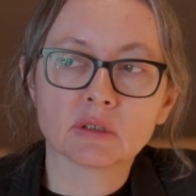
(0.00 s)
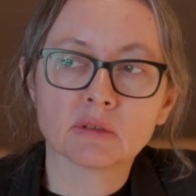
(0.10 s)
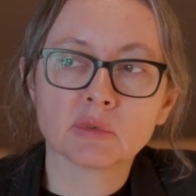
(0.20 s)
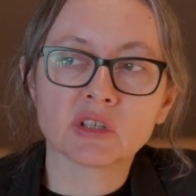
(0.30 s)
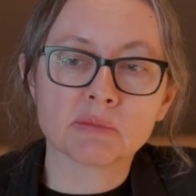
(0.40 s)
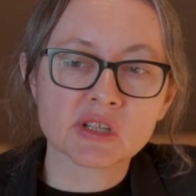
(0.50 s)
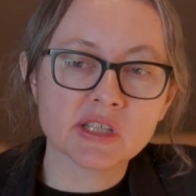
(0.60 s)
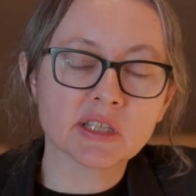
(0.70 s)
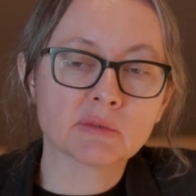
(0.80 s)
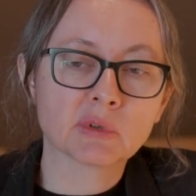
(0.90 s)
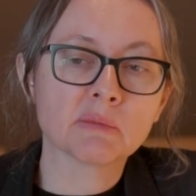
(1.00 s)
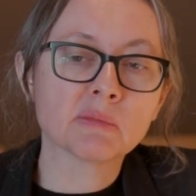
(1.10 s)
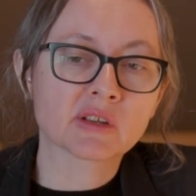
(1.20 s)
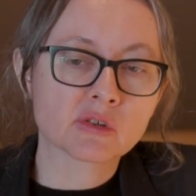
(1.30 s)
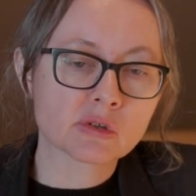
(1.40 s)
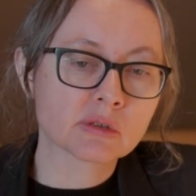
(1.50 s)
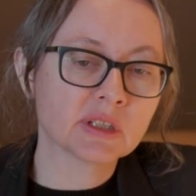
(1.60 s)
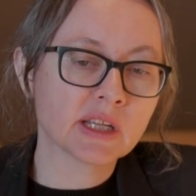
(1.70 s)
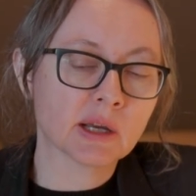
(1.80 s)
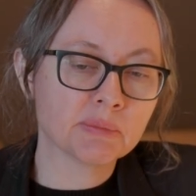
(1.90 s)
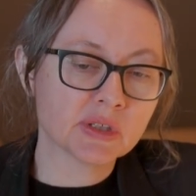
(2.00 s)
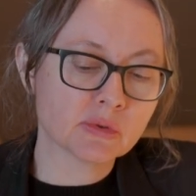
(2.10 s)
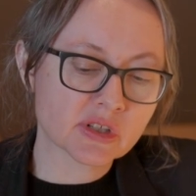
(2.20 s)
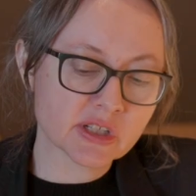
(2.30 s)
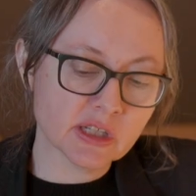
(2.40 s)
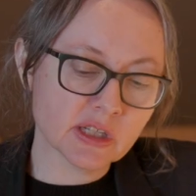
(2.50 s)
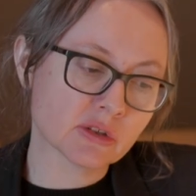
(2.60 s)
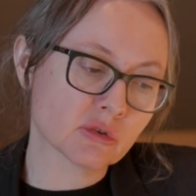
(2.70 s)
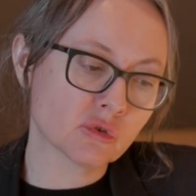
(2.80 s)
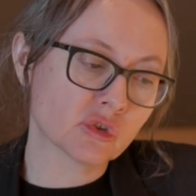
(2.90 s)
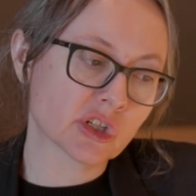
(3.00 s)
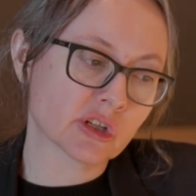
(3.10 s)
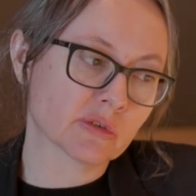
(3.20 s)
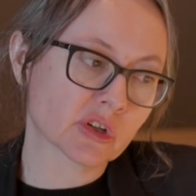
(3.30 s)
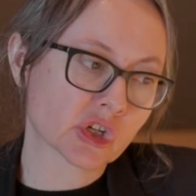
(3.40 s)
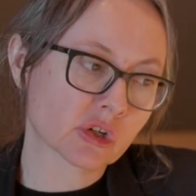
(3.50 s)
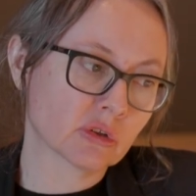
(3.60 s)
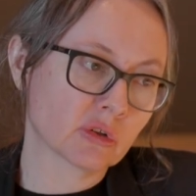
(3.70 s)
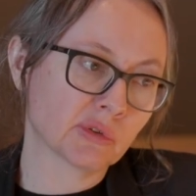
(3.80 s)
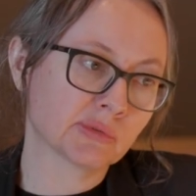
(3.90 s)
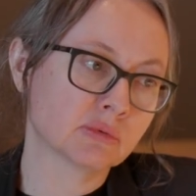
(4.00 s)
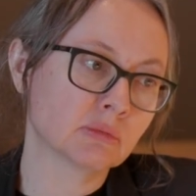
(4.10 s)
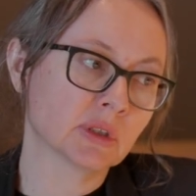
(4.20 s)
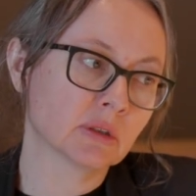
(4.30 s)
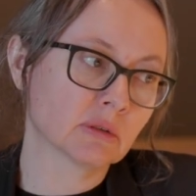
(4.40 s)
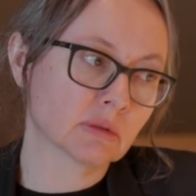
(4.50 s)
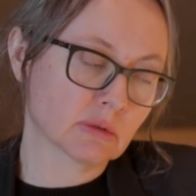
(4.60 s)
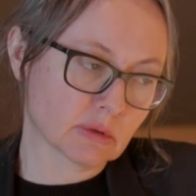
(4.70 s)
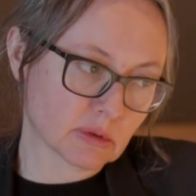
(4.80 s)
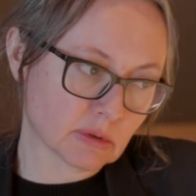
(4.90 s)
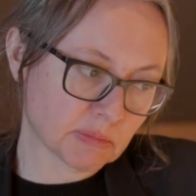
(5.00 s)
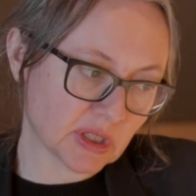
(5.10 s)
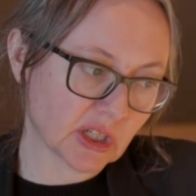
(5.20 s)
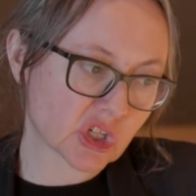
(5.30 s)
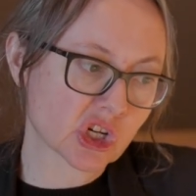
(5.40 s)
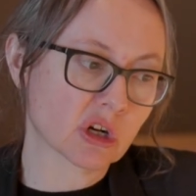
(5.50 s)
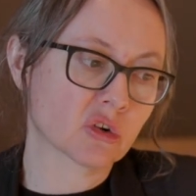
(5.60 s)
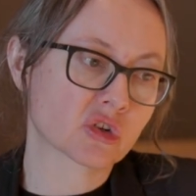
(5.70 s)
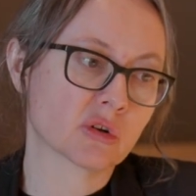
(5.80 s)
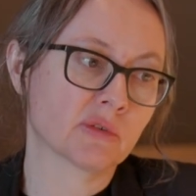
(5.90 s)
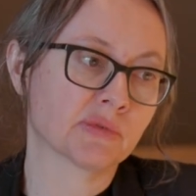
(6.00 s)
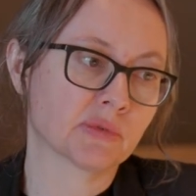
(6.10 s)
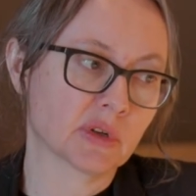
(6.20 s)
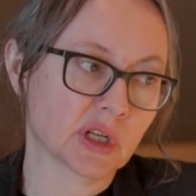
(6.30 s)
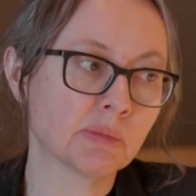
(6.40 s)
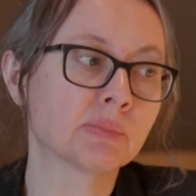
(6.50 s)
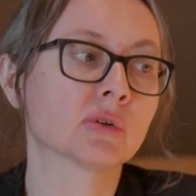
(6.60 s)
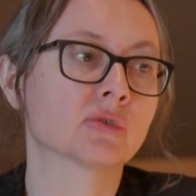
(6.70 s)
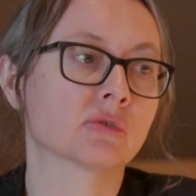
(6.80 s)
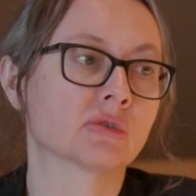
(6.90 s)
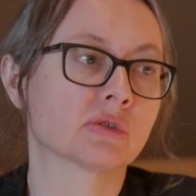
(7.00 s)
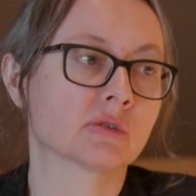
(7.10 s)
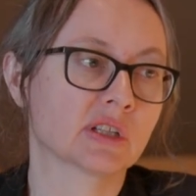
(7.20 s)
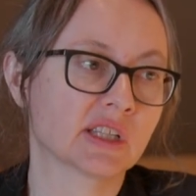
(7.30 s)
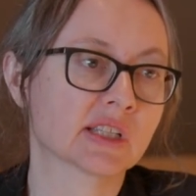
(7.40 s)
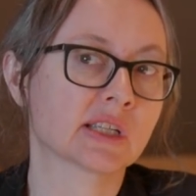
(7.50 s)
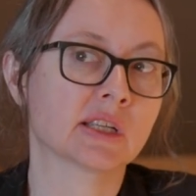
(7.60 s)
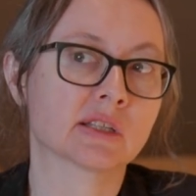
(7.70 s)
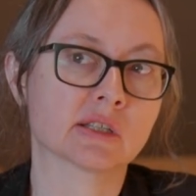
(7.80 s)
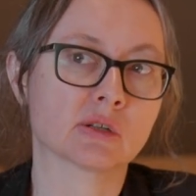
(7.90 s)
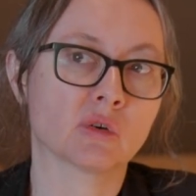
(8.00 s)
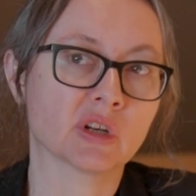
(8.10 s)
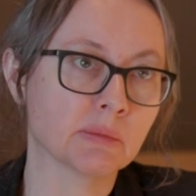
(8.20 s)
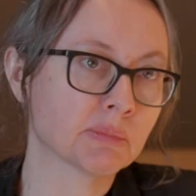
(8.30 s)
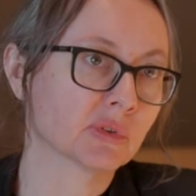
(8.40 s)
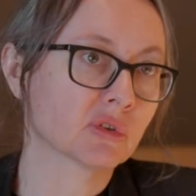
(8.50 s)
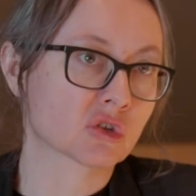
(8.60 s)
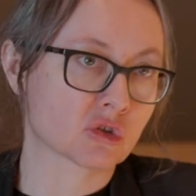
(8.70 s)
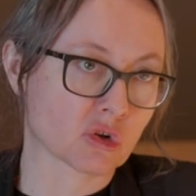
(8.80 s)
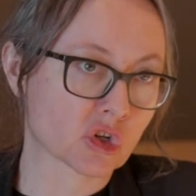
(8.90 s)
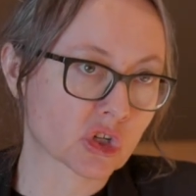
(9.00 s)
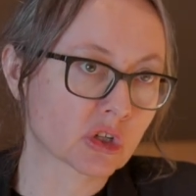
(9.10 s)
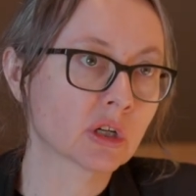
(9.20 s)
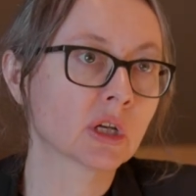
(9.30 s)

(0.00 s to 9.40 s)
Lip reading: What I'm seeing and what I'm extremely happy to see is a new generation of women being in charge of important estates or important structure.